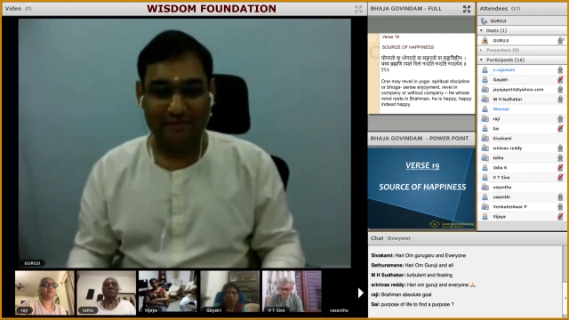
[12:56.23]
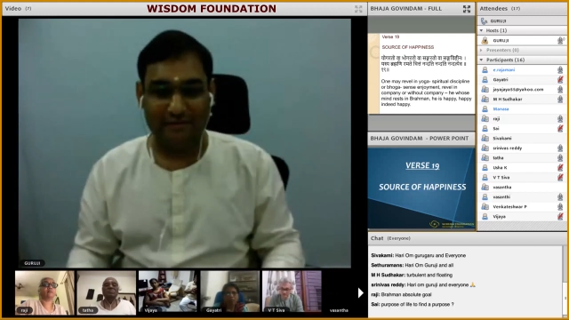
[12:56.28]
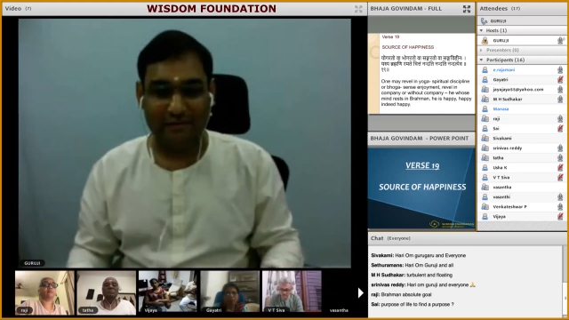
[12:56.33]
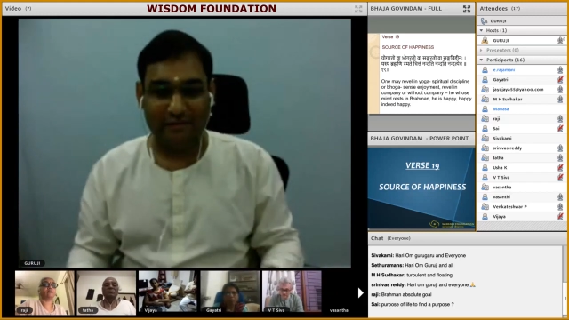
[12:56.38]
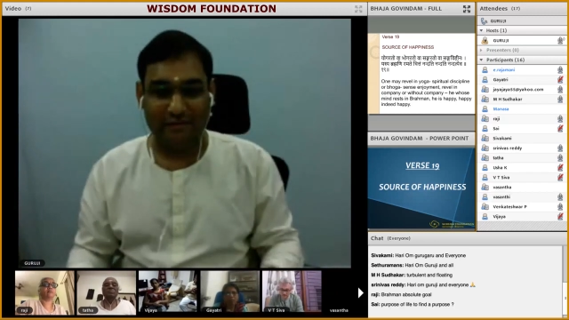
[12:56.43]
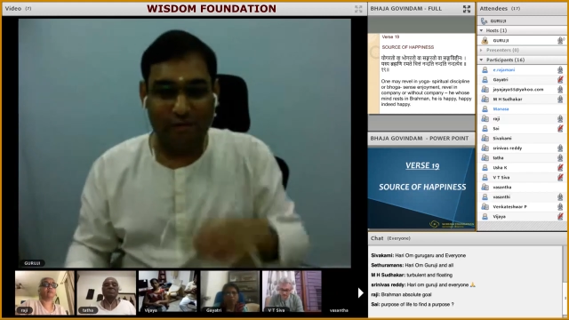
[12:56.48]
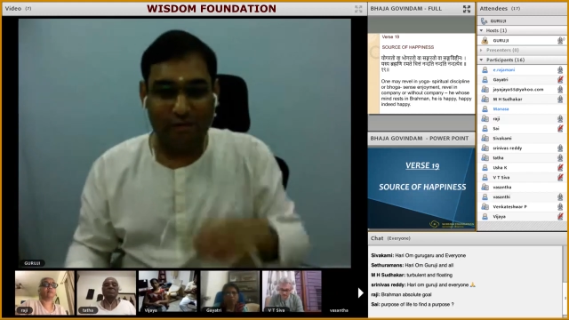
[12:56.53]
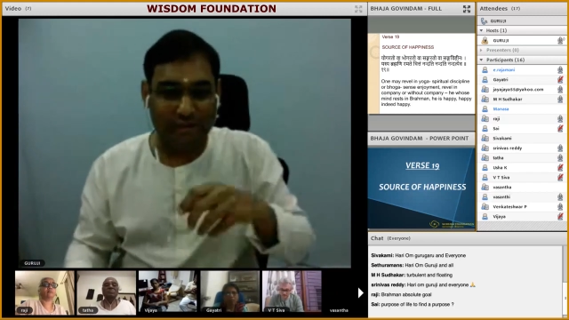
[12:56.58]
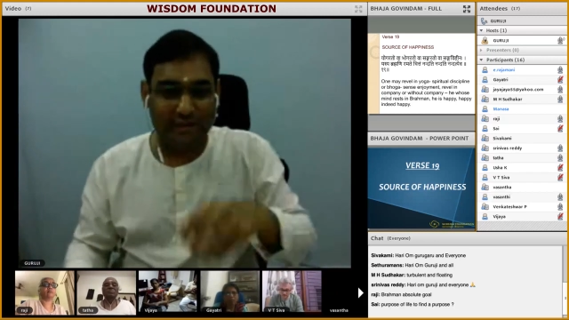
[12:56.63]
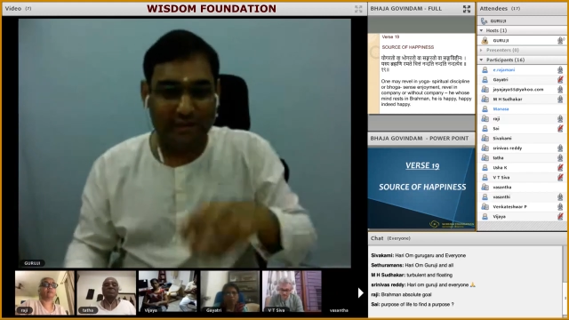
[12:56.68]

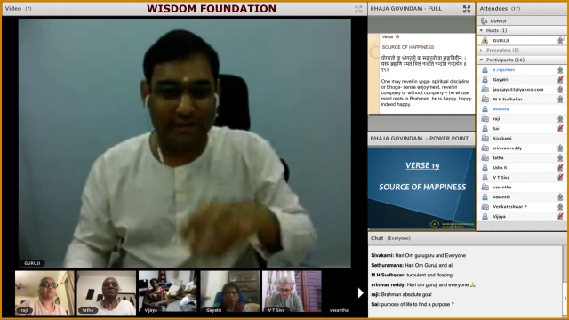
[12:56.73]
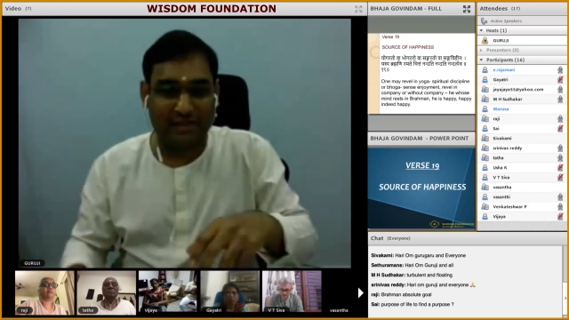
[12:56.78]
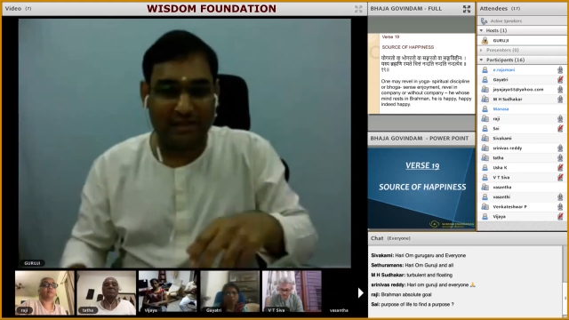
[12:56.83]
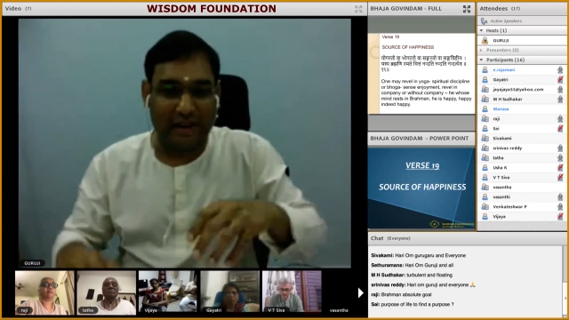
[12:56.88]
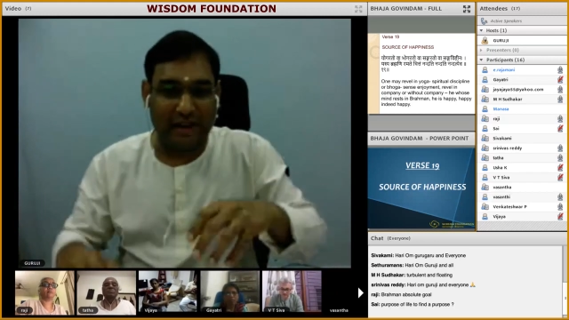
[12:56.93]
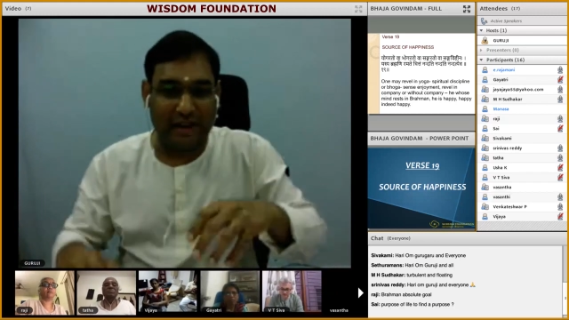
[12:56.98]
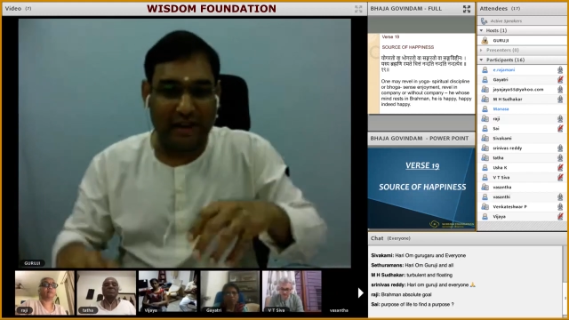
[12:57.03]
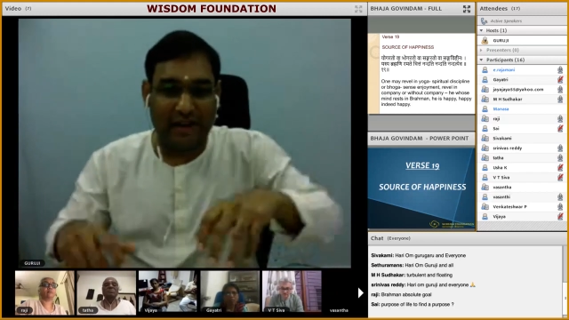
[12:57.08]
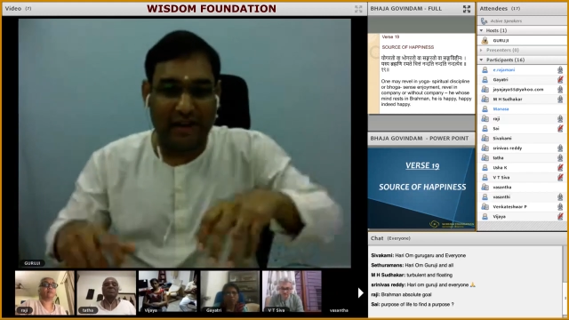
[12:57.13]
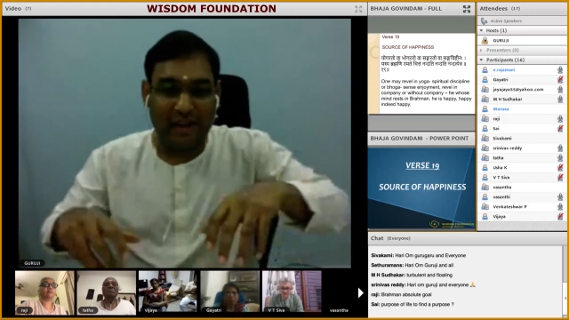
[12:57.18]
You just
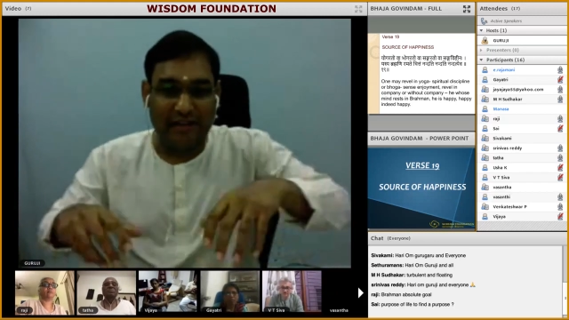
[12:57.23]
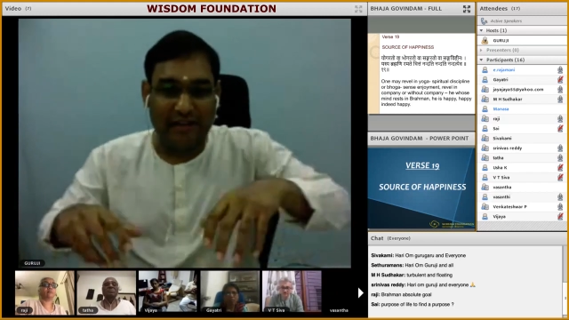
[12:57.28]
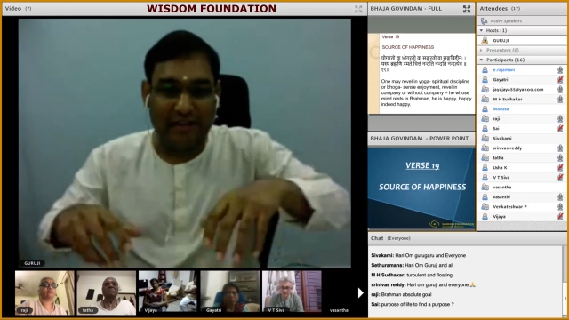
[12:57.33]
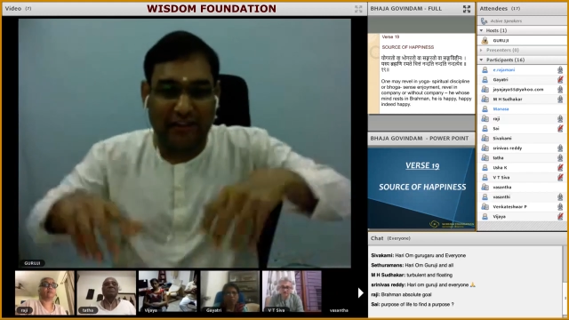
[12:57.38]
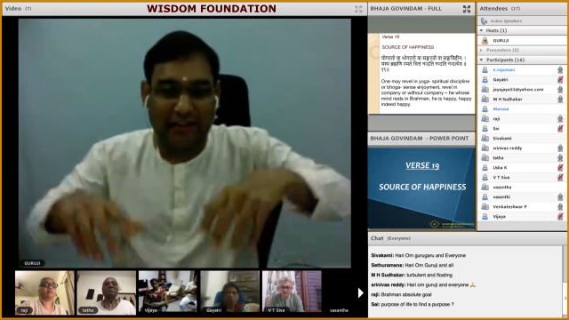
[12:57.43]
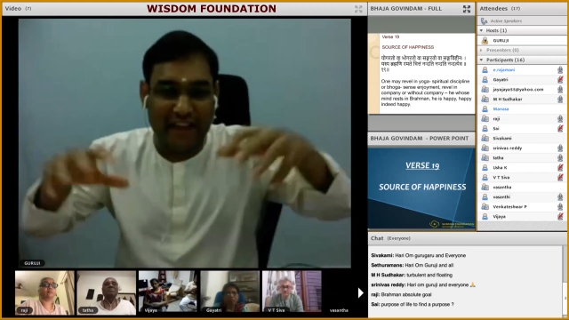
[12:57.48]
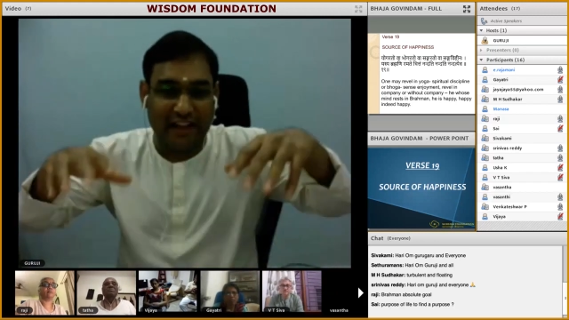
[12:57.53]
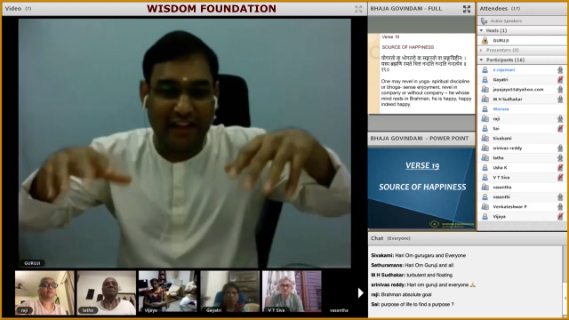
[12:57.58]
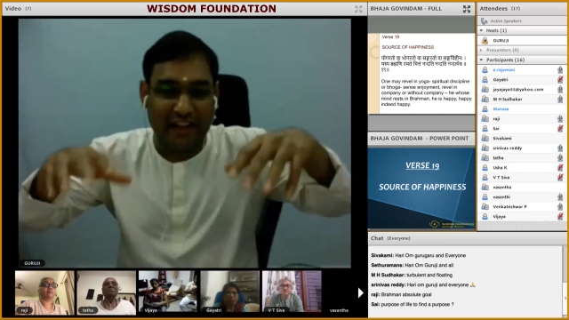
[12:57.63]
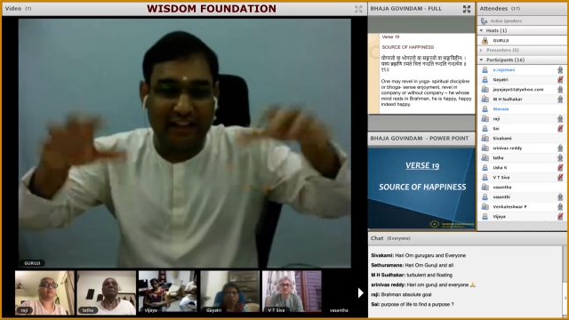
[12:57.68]
are
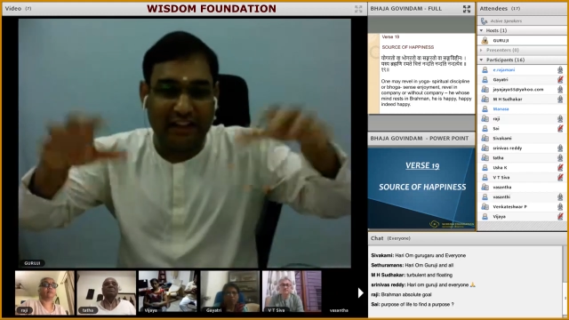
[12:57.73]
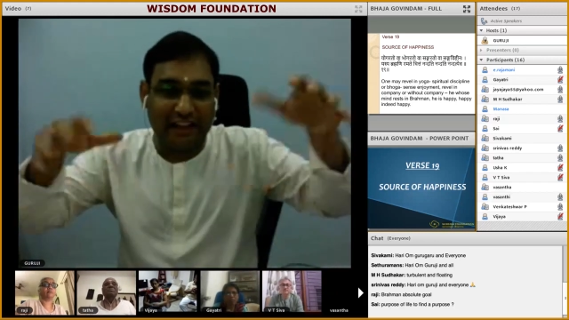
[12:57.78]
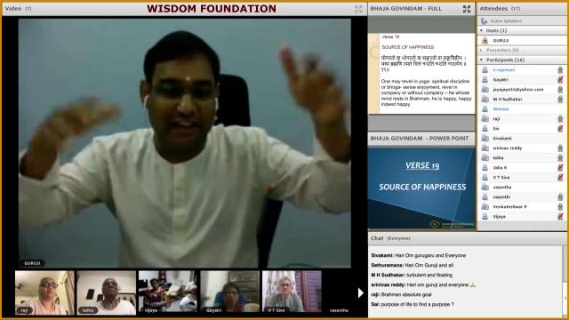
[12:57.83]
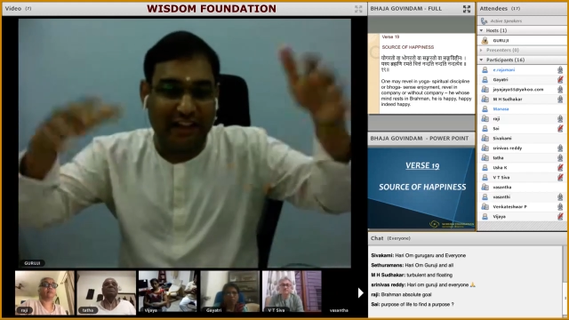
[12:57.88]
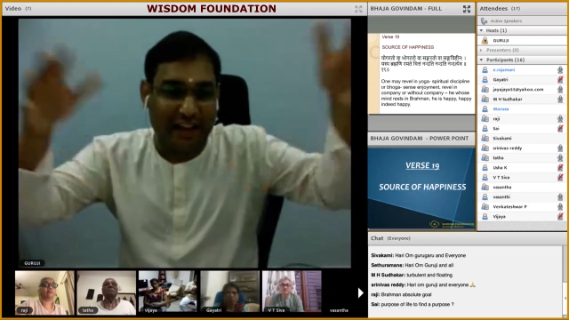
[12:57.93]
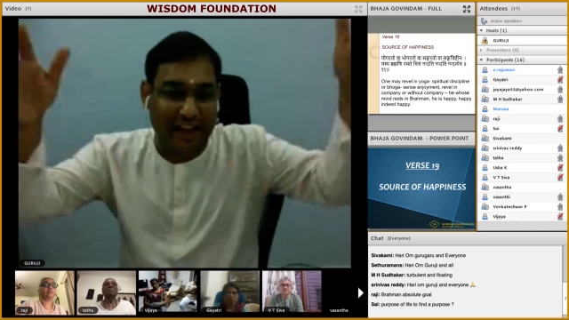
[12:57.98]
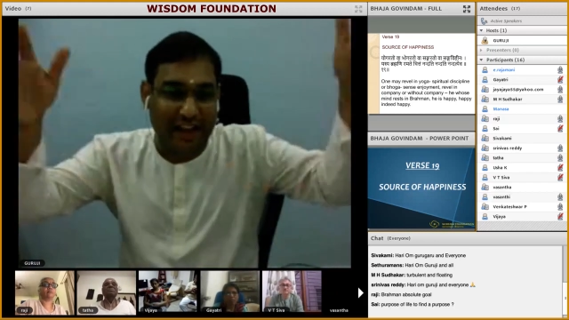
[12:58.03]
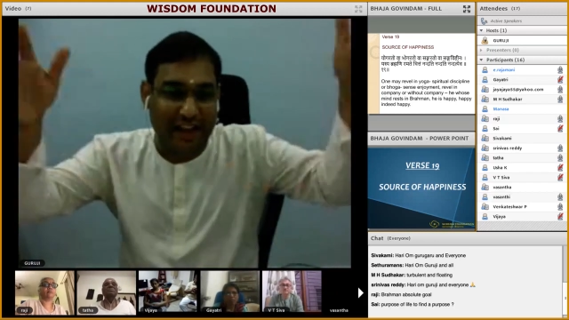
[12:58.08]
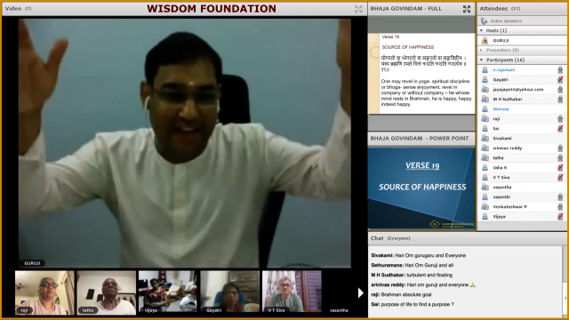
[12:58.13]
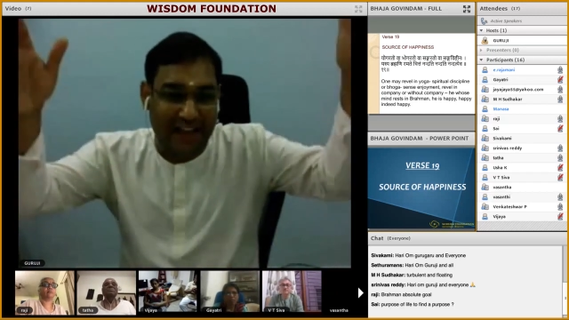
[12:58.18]
flying in thin
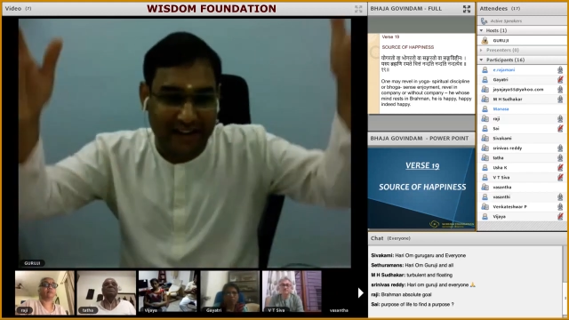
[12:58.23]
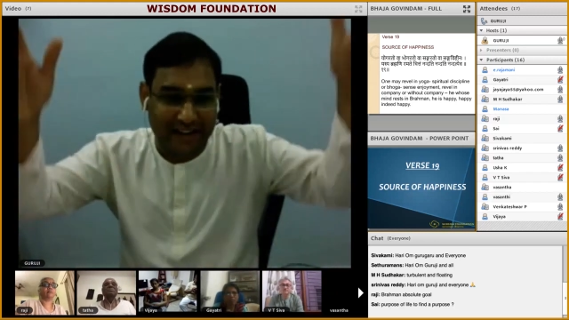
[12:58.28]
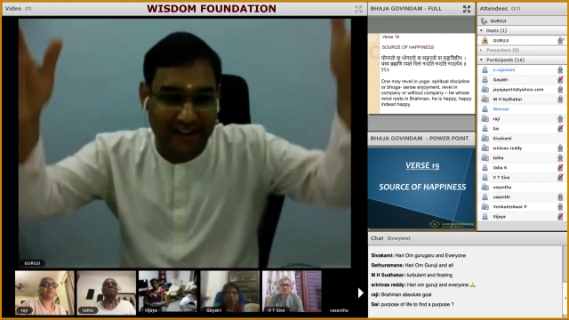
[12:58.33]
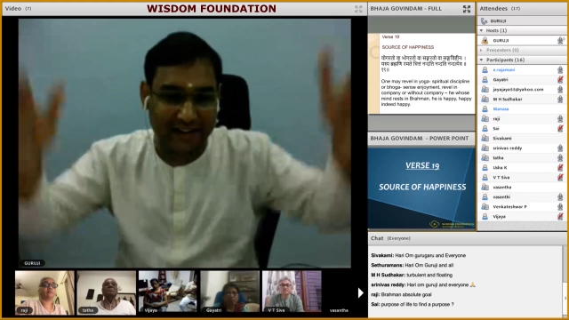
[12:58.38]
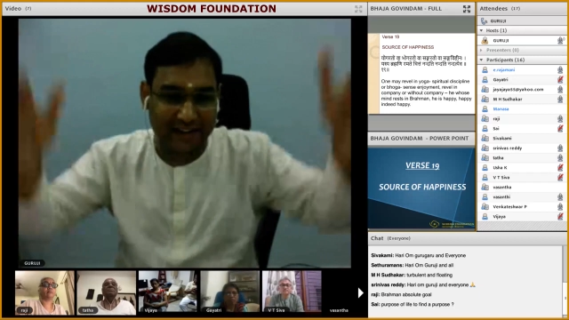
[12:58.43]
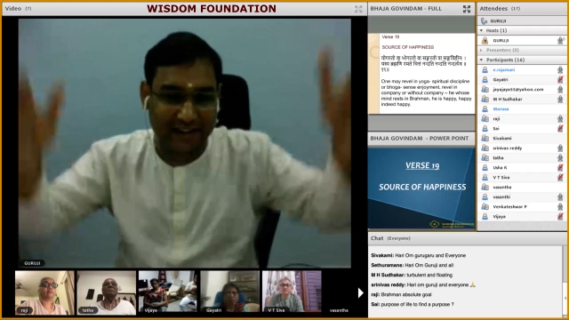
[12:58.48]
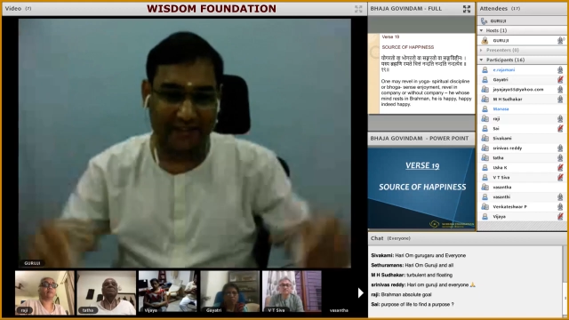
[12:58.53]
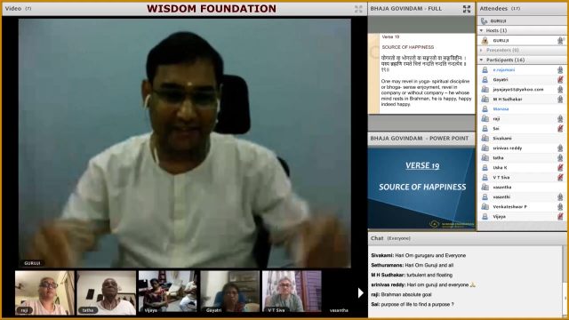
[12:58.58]
air.